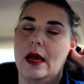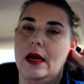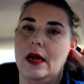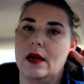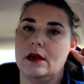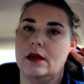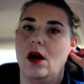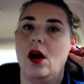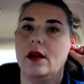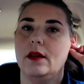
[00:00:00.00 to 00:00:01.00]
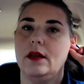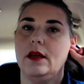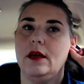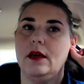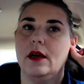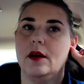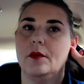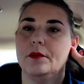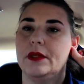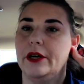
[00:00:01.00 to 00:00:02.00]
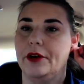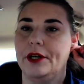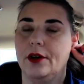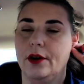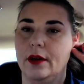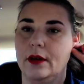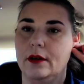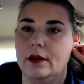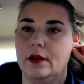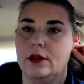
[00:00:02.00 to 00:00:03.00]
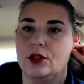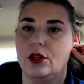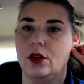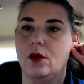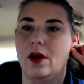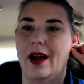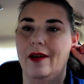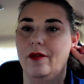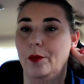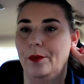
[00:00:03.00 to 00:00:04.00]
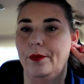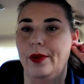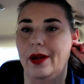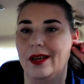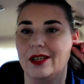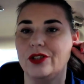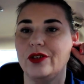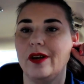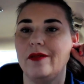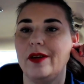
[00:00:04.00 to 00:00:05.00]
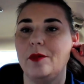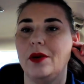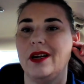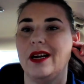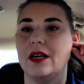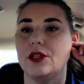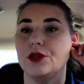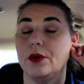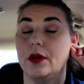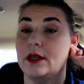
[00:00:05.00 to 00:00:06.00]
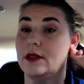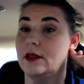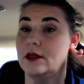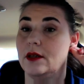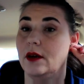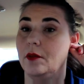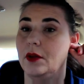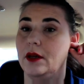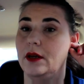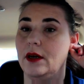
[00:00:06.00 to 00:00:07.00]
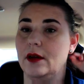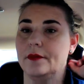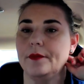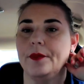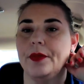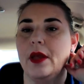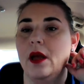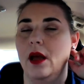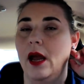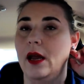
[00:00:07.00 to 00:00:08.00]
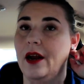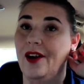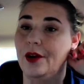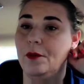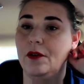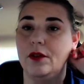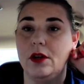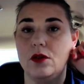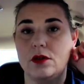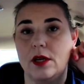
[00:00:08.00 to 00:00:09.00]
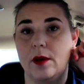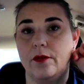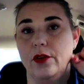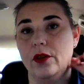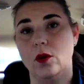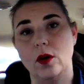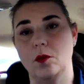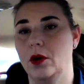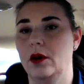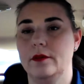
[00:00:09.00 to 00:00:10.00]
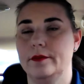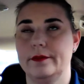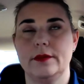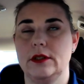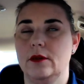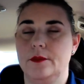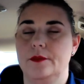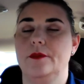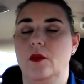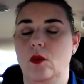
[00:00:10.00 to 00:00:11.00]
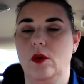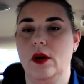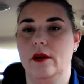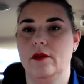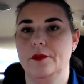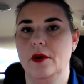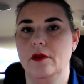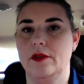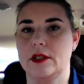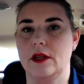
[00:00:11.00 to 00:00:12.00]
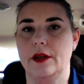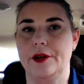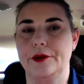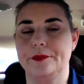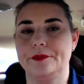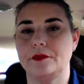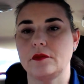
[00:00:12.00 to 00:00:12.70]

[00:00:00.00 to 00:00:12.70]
And on the Dairy Darlin', so I have a picture of it, but I just realized it's not completely done. And I already moved the Q-snap for the quilt part, so whatever, I'll fix it later.